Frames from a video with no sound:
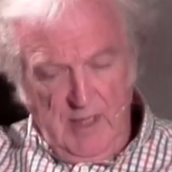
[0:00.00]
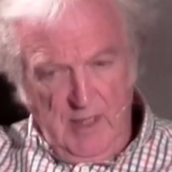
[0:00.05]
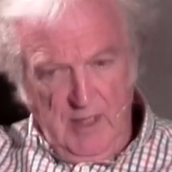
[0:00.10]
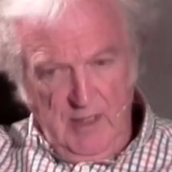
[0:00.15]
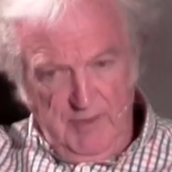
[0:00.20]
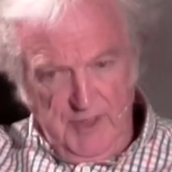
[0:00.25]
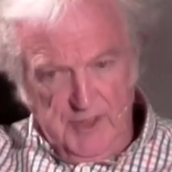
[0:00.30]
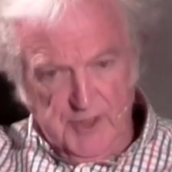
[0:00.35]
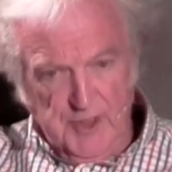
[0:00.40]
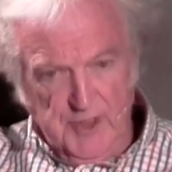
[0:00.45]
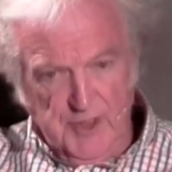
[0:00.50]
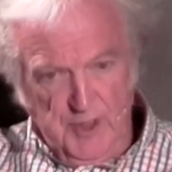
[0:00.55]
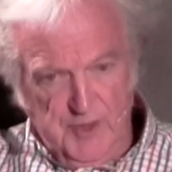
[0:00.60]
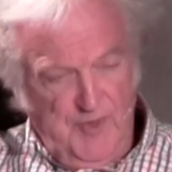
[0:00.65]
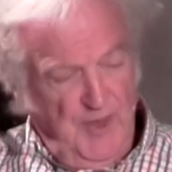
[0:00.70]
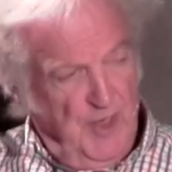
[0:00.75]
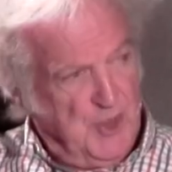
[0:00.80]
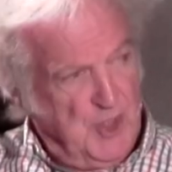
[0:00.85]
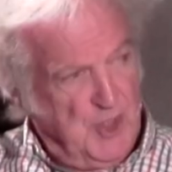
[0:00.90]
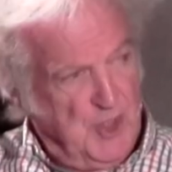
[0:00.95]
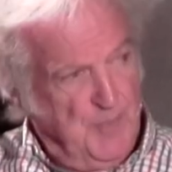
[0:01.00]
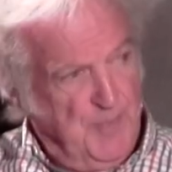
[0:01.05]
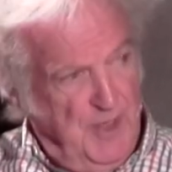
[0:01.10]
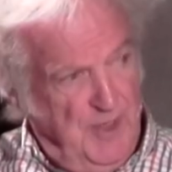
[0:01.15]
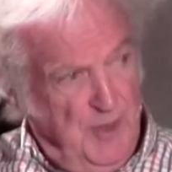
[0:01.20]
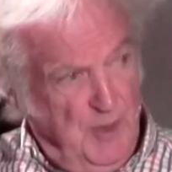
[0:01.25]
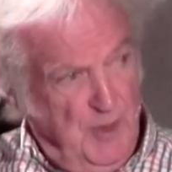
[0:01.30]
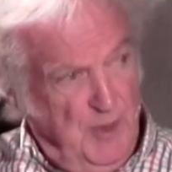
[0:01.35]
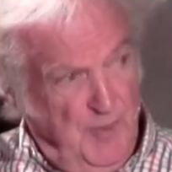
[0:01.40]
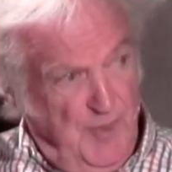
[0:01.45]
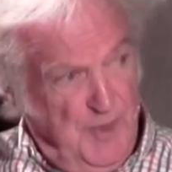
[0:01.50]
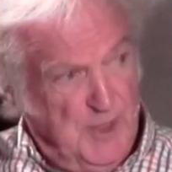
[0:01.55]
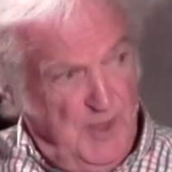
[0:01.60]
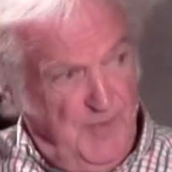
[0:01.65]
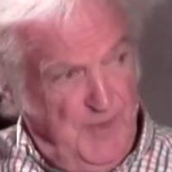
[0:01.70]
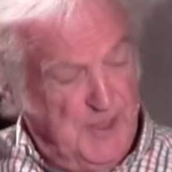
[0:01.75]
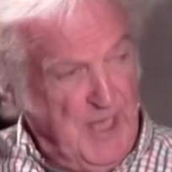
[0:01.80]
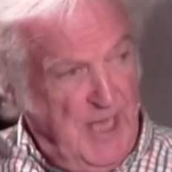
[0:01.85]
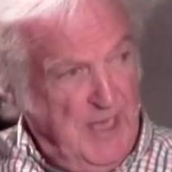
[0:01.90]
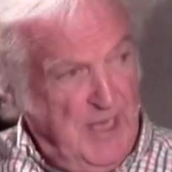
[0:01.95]
research fellowship at the University
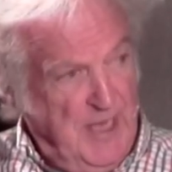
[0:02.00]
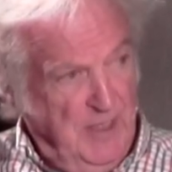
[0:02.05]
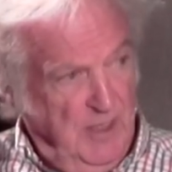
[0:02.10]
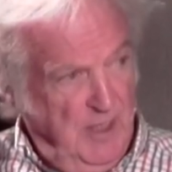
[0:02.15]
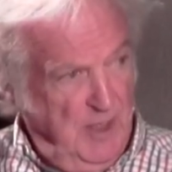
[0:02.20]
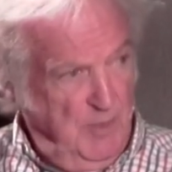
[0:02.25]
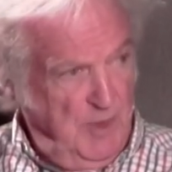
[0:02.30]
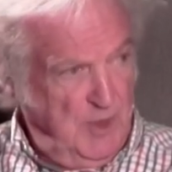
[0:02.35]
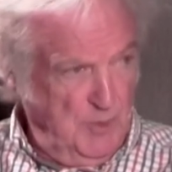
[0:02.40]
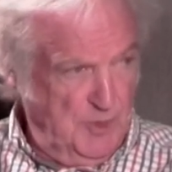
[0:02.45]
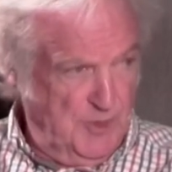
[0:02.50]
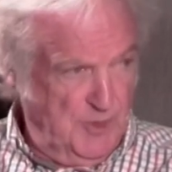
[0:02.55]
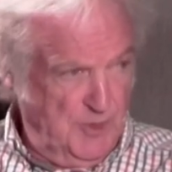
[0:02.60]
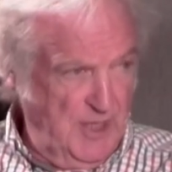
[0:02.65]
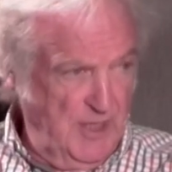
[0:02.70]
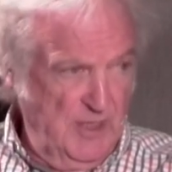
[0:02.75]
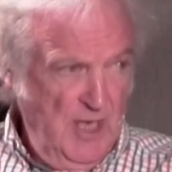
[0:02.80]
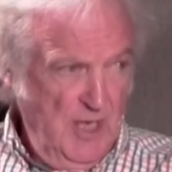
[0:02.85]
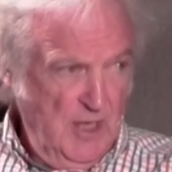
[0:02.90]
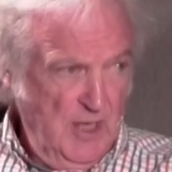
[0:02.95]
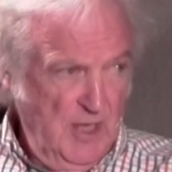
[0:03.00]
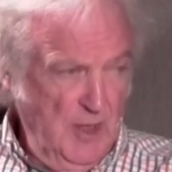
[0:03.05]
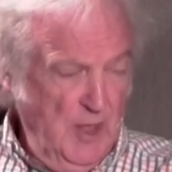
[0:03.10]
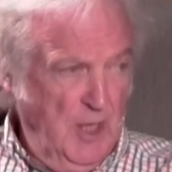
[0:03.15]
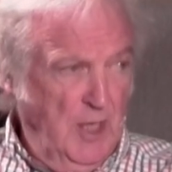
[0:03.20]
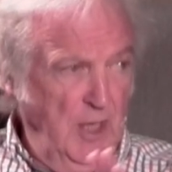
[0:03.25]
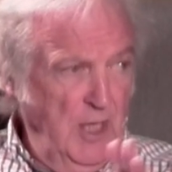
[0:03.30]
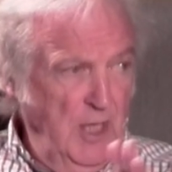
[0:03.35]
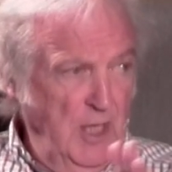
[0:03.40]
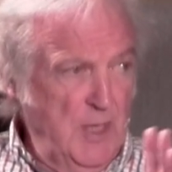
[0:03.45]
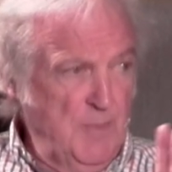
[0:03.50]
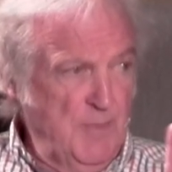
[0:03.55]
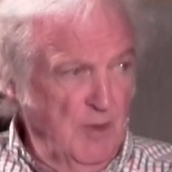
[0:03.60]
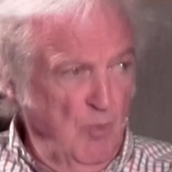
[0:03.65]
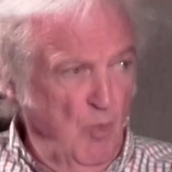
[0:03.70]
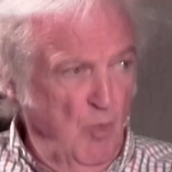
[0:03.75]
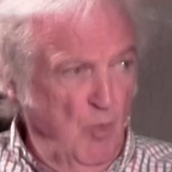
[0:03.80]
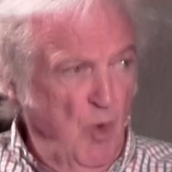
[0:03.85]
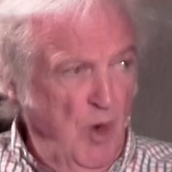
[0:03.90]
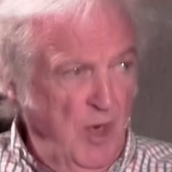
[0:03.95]
of East Anglia, which was then kind of gleaming
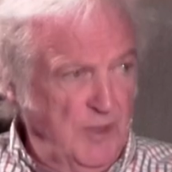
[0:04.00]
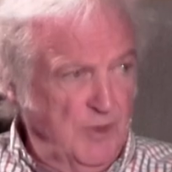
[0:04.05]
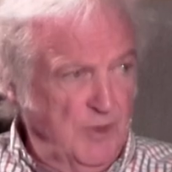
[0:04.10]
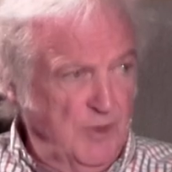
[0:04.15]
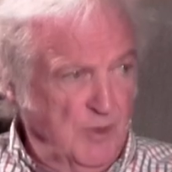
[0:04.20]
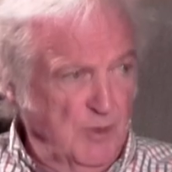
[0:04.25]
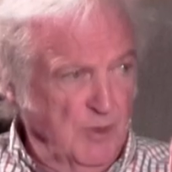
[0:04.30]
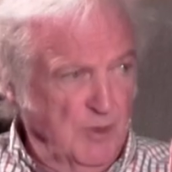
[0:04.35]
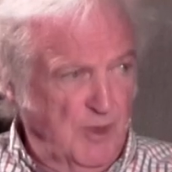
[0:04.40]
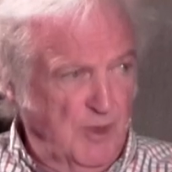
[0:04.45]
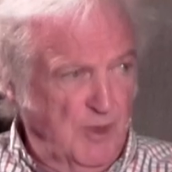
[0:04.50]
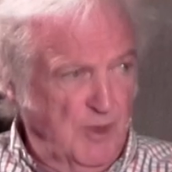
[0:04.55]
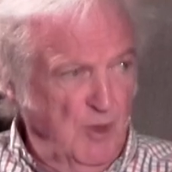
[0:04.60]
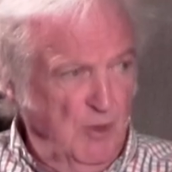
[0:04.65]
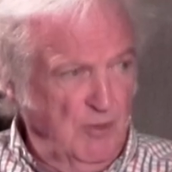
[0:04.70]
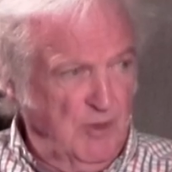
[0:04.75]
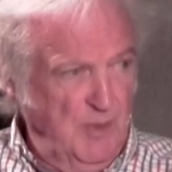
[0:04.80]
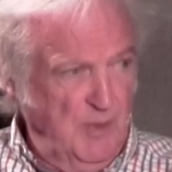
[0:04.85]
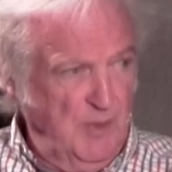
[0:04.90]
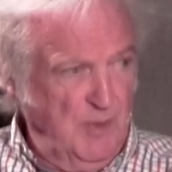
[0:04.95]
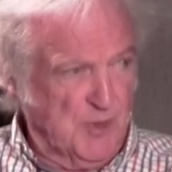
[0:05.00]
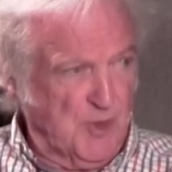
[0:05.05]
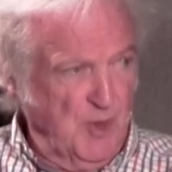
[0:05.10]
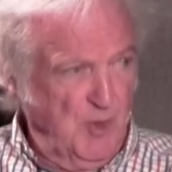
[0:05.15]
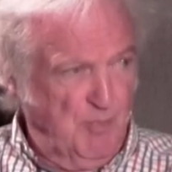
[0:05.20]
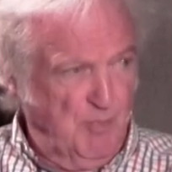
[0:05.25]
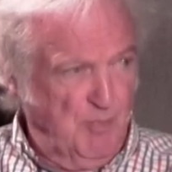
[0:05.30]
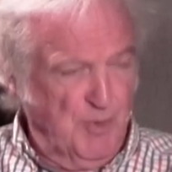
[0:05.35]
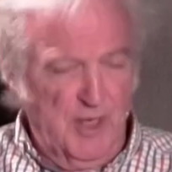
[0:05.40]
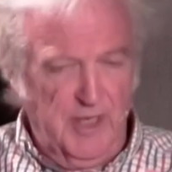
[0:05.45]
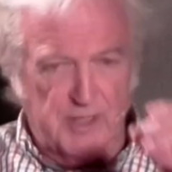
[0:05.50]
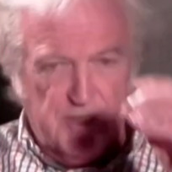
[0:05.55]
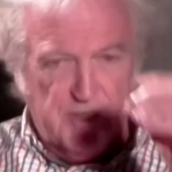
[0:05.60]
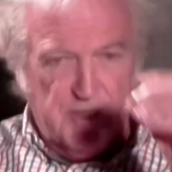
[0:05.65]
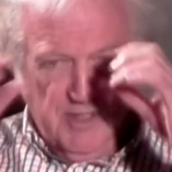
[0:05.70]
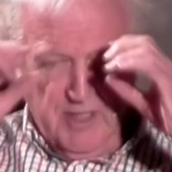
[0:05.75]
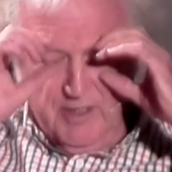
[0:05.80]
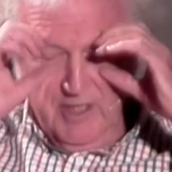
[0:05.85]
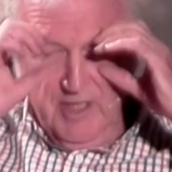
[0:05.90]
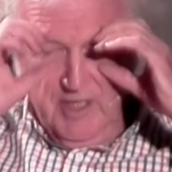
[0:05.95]
and white. You know, the concrete was so bright. You
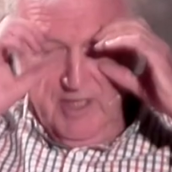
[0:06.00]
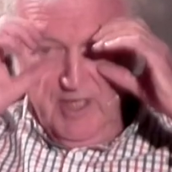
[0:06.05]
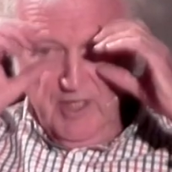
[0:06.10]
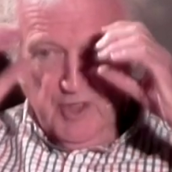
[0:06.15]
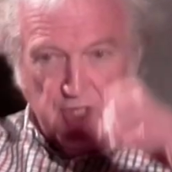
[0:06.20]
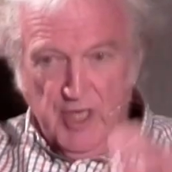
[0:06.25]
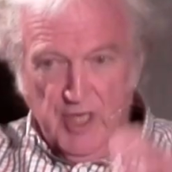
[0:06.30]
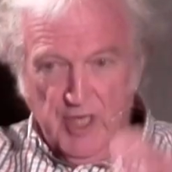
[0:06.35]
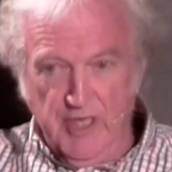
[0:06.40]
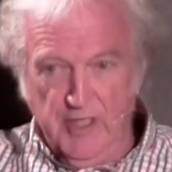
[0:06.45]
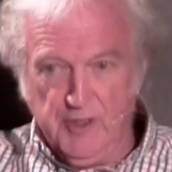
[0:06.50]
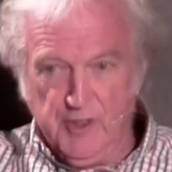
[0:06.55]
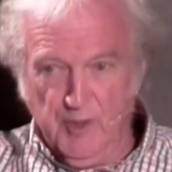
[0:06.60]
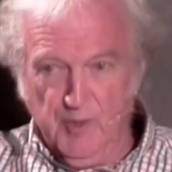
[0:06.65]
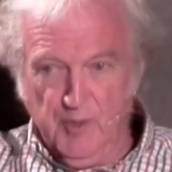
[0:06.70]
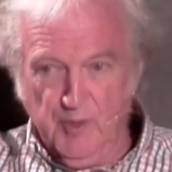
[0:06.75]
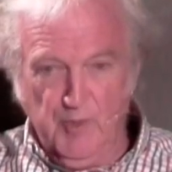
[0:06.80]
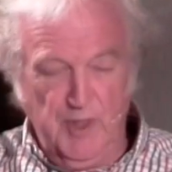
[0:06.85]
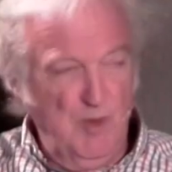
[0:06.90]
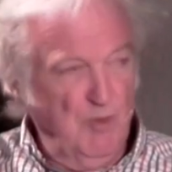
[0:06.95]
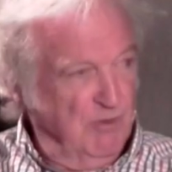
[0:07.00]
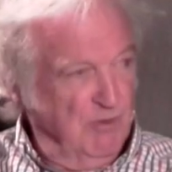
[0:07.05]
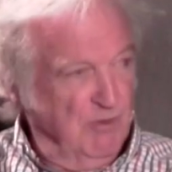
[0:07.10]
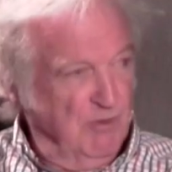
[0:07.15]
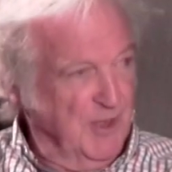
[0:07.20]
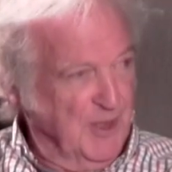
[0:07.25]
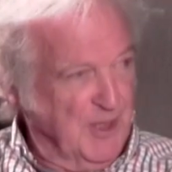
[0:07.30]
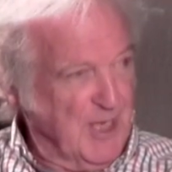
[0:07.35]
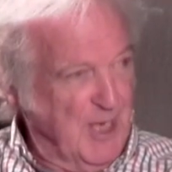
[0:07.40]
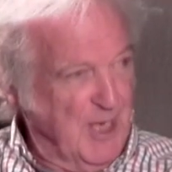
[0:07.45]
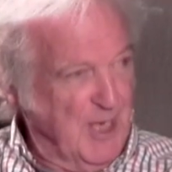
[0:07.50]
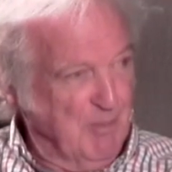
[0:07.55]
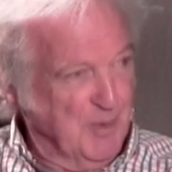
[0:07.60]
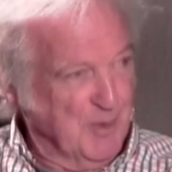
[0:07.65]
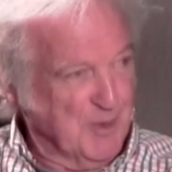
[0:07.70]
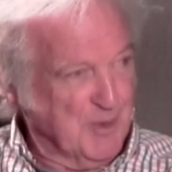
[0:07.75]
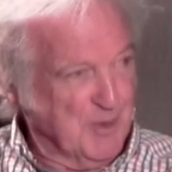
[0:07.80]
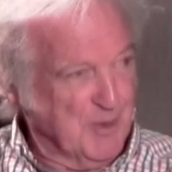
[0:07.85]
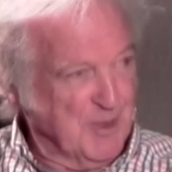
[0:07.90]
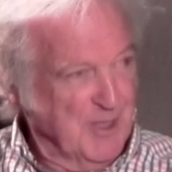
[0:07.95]
had shades on when you walked around the
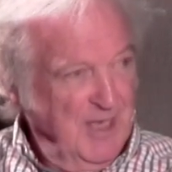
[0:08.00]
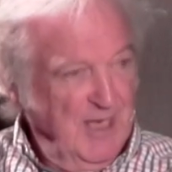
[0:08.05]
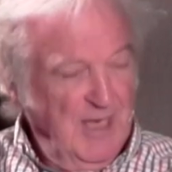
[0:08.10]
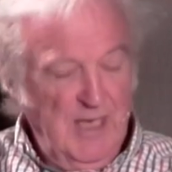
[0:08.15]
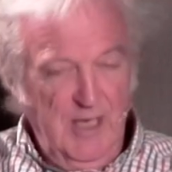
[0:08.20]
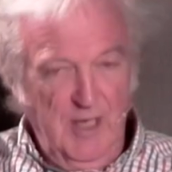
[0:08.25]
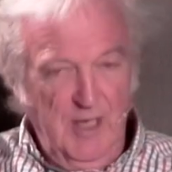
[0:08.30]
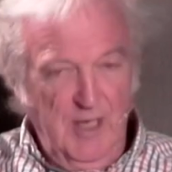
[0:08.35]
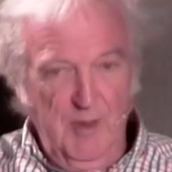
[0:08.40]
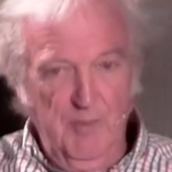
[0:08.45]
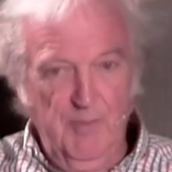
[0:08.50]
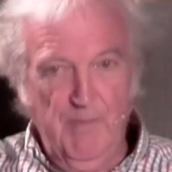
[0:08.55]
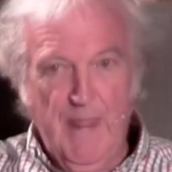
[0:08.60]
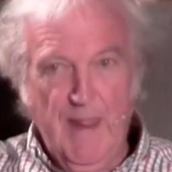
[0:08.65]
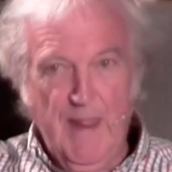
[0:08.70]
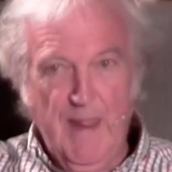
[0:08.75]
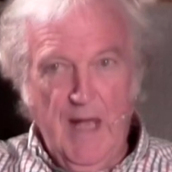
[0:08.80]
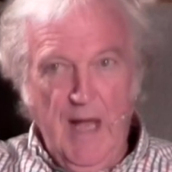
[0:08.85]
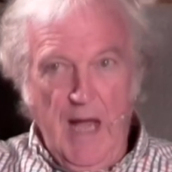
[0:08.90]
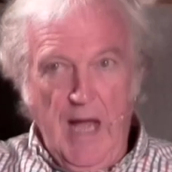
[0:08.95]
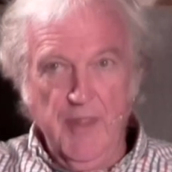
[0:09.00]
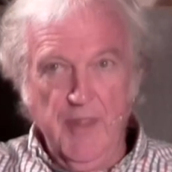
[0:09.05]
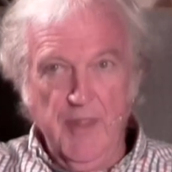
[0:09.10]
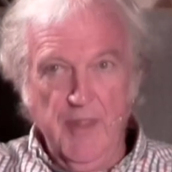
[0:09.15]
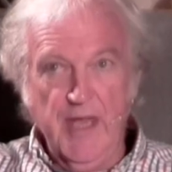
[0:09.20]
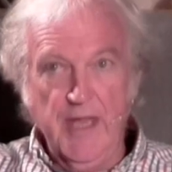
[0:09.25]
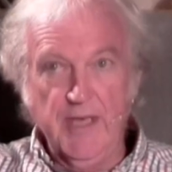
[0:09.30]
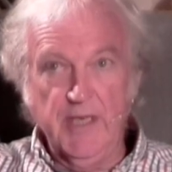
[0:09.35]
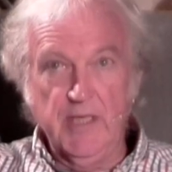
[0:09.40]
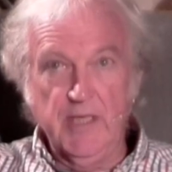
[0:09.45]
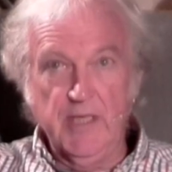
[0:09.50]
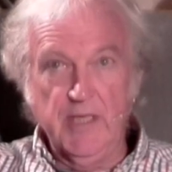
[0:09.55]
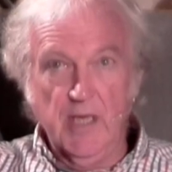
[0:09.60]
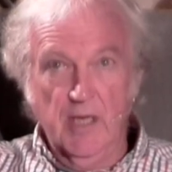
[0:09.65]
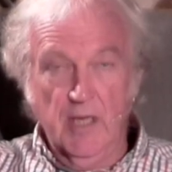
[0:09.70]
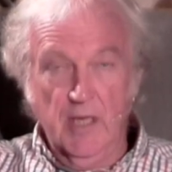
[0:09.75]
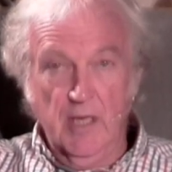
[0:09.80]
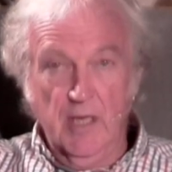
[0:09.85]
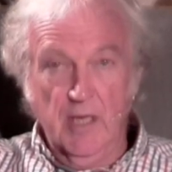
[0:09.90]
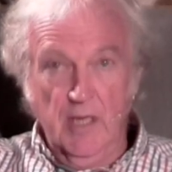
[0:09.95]
campus. Yeah. And then
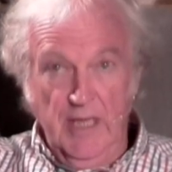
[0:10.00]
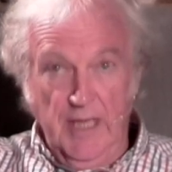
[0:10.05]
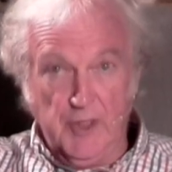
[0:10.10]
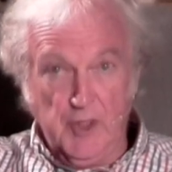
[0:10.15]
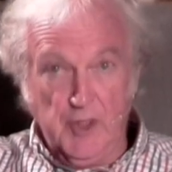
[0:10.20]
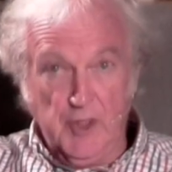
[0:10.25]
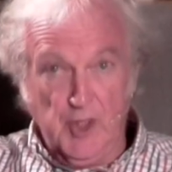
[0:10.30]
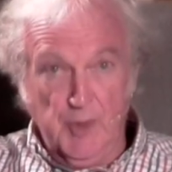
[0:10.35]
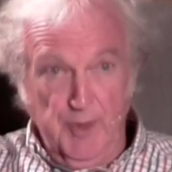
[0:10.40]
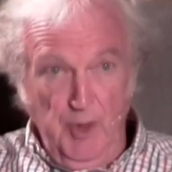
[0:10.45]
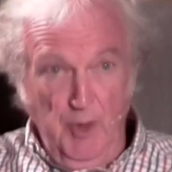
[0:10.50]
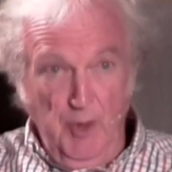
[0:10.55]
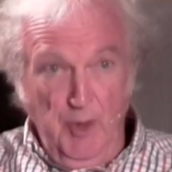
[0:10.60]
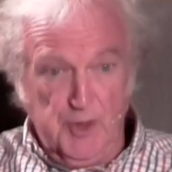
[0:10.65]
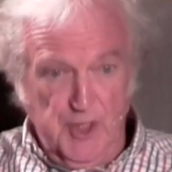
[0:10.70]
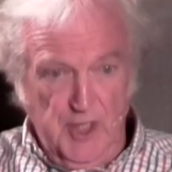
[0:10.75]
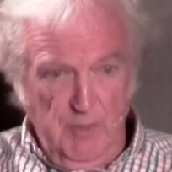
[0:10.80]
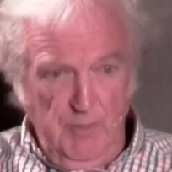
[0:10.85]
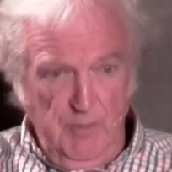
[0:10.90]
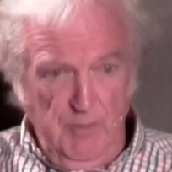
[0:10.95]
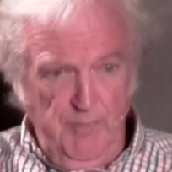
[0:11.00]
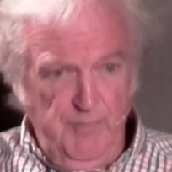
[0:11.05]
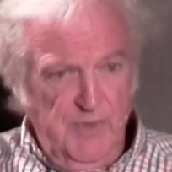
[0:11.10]
a lectureship at Nottingham.